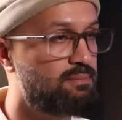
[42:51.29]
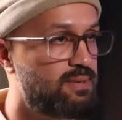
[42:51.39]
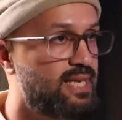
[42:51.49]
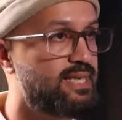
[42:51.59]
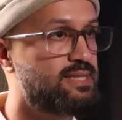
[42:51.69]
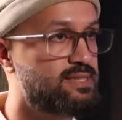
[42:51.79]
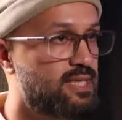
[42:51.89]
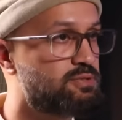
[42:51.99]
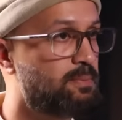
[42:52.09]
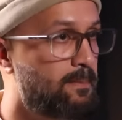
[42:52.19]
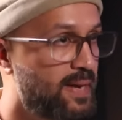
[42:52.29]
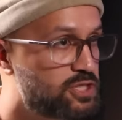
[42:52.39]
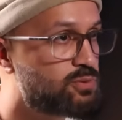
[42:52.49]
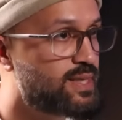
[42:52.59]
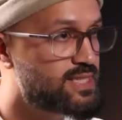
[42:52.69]
have played in terms of
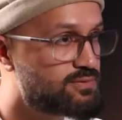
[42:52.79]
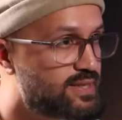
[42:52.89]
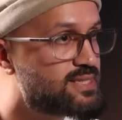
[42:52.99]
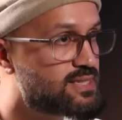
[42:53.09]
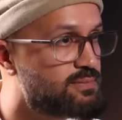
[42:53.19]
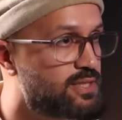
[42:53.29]
perpetuating racism